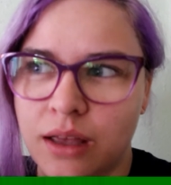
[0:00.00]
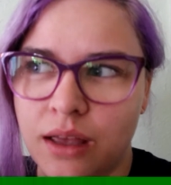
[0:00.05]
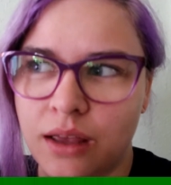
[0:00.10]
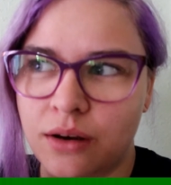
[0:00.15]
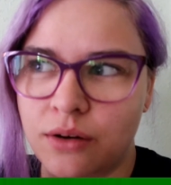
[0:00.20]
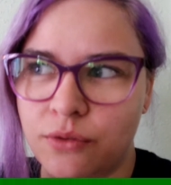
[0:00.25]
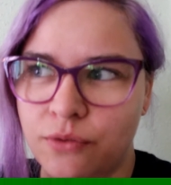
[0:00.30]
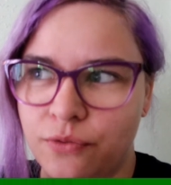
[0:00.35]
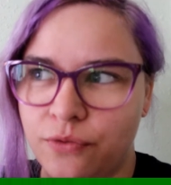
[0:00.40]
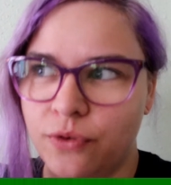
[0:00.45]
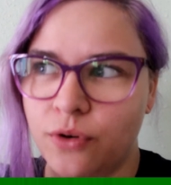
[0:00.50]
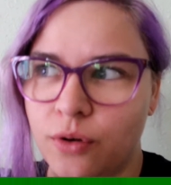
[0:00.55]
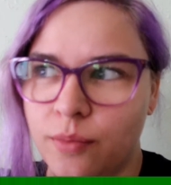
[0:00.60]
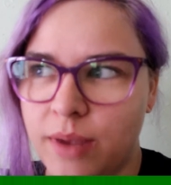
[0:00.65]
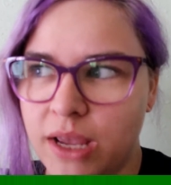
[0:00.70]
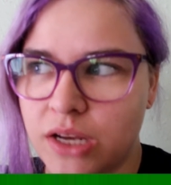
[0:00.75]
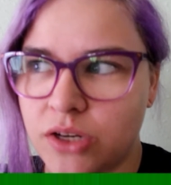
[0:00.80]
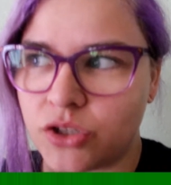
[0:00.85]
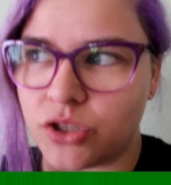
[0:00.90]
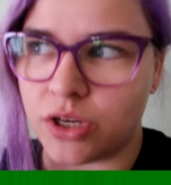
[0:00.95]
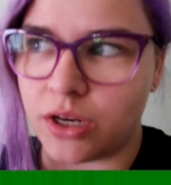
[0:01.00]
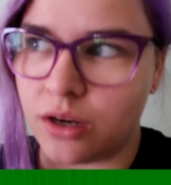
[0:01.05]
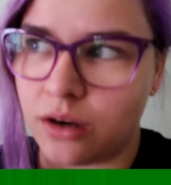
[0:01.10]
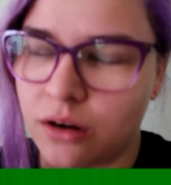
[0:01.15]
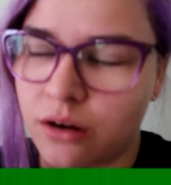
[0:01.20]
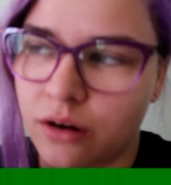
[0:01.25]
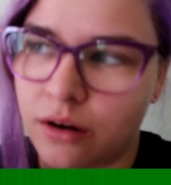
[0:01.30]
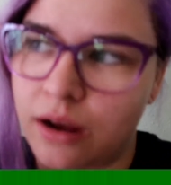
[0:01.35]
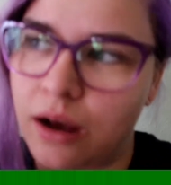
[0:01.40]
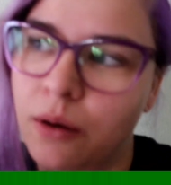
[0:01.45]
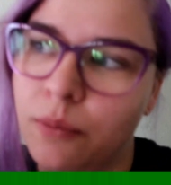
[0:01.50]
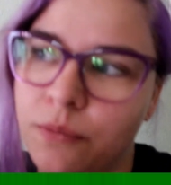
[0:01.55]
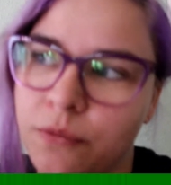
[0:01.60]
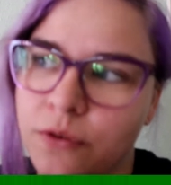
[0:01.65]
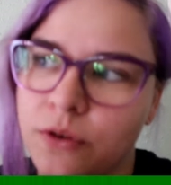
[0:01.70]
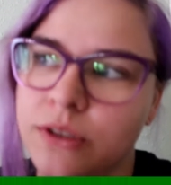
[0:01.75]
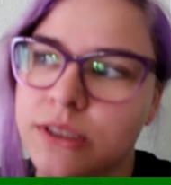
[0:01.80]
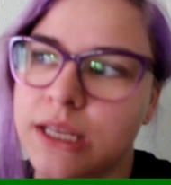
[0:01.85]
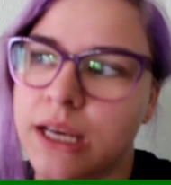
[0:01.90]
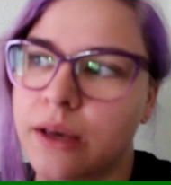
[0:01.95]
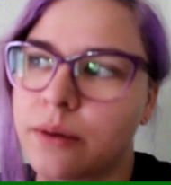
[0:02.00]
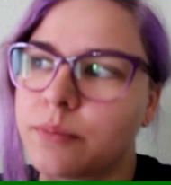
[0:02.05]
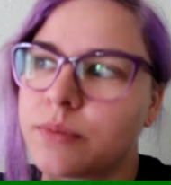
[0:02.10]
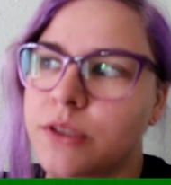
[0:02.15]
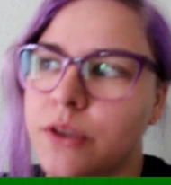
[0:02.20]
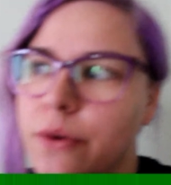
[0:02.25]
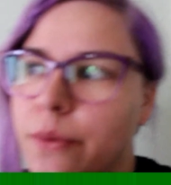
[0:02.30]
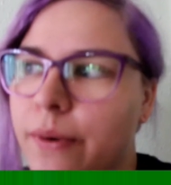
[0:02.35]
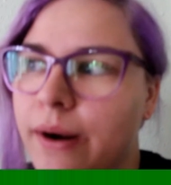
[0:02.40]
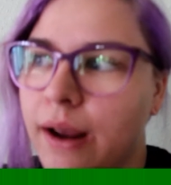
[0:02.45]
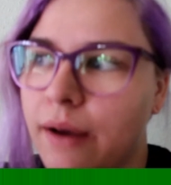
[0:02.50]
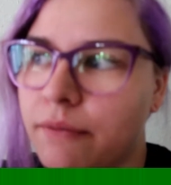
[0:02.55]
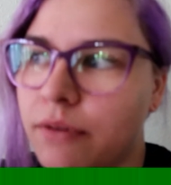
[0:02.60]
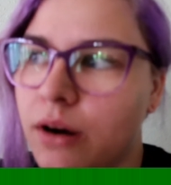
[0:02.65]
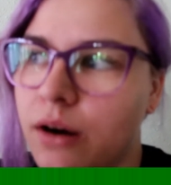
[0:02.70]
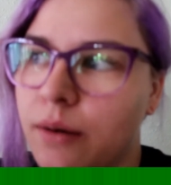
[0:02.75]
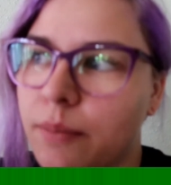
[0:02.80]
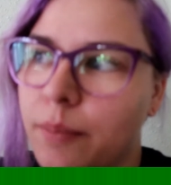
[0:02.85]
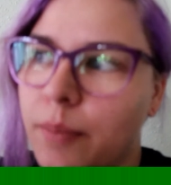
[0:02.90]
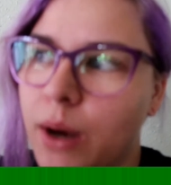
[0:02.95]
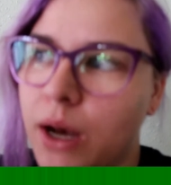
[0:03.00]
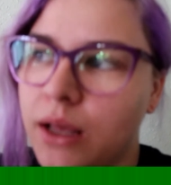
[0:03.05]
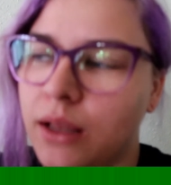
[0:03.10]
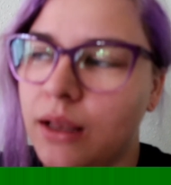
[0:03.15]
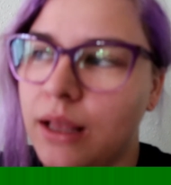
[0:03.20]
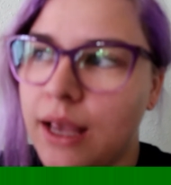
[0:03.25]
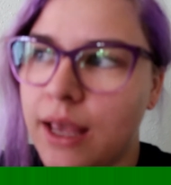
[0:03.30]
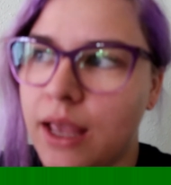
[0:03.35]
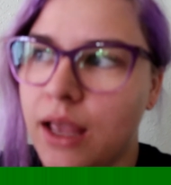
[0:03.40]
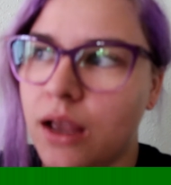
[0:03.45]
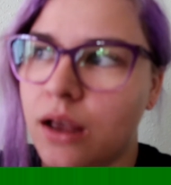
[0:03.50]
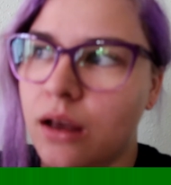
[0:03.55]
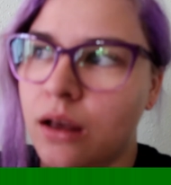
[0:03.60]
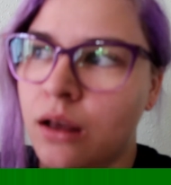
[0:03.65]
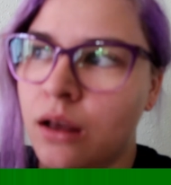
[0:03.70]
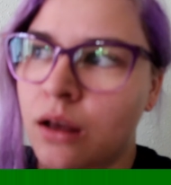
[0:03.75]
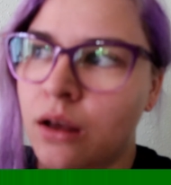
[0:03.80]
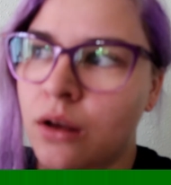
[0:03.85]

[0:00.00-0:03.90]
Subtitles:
information or helpful tips or whatever, but like